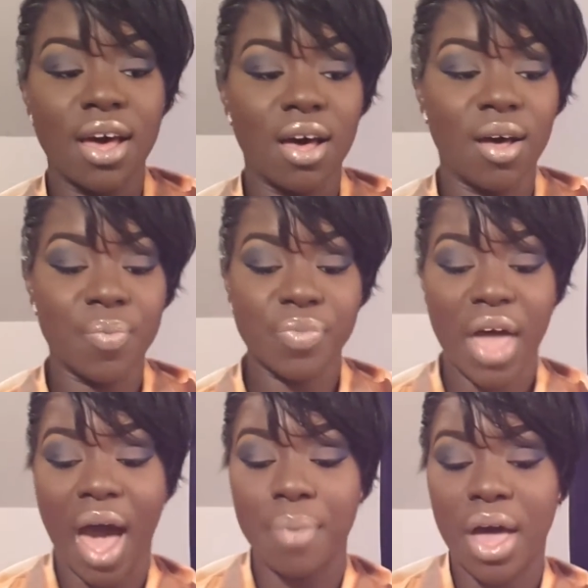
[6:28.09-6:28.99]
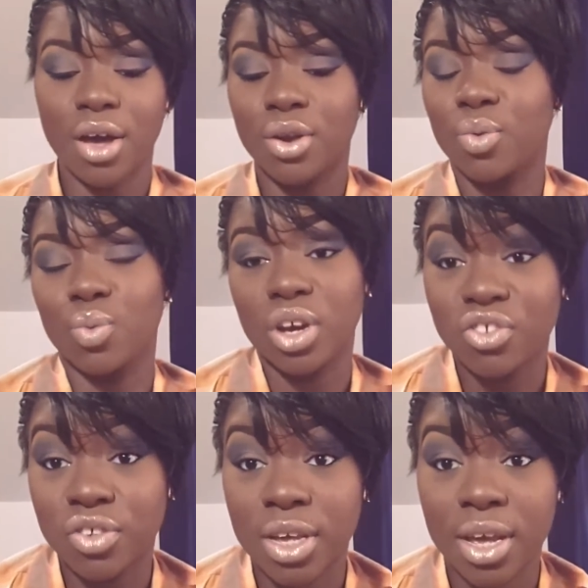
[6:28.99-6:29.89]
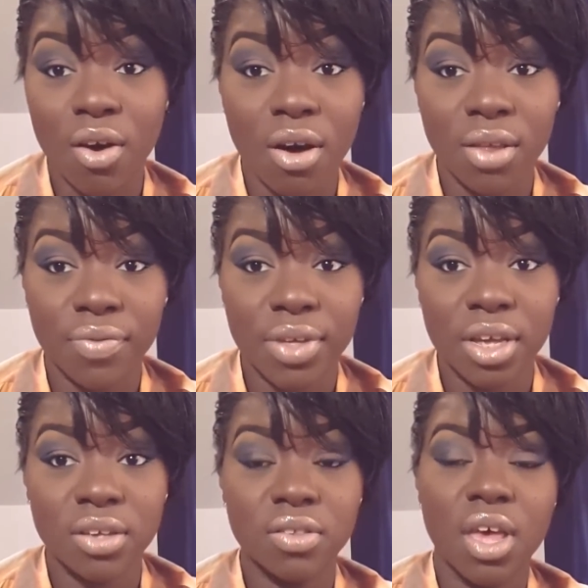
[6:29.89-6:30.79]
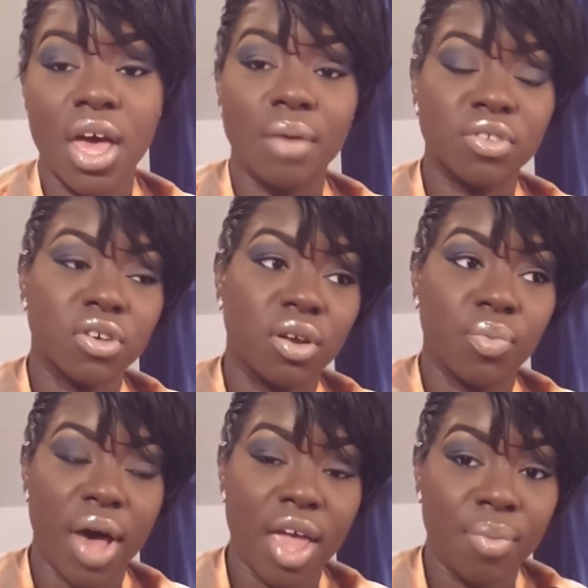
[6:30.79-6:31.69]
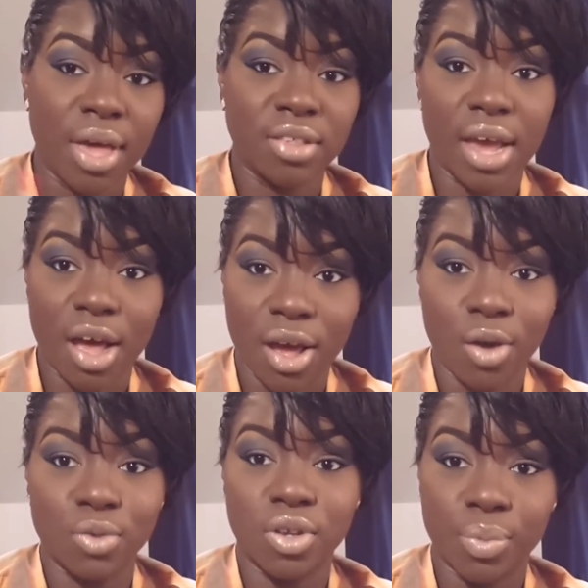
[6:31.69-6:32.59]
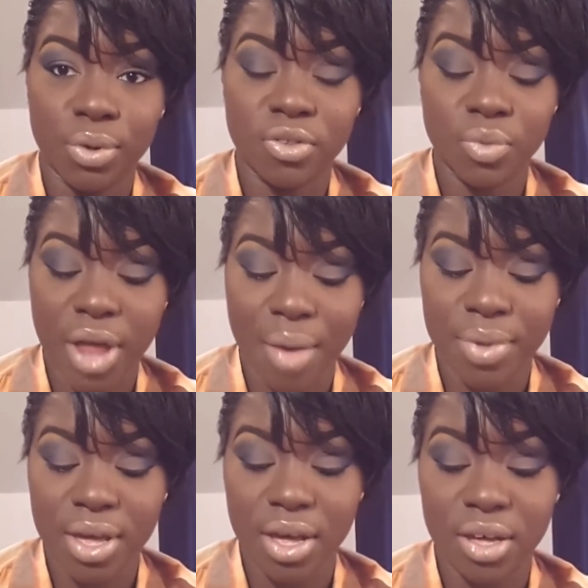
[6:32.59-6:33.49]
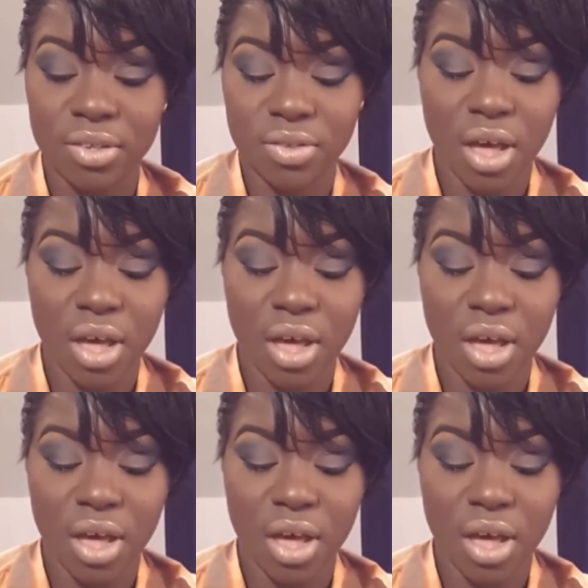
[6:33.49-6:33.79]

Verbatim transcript: Um, I'm not going to rush to get all of these. I'm just going to buy them as like I go to the beauty supply because...